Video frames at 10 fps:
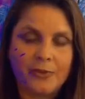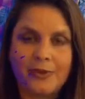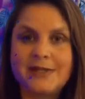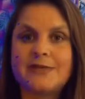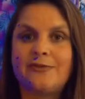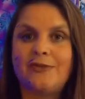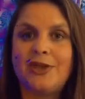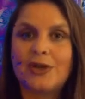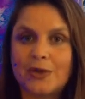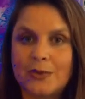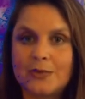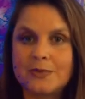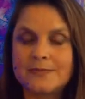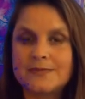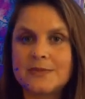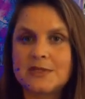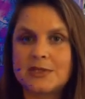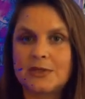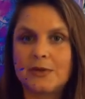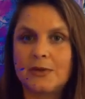point of view to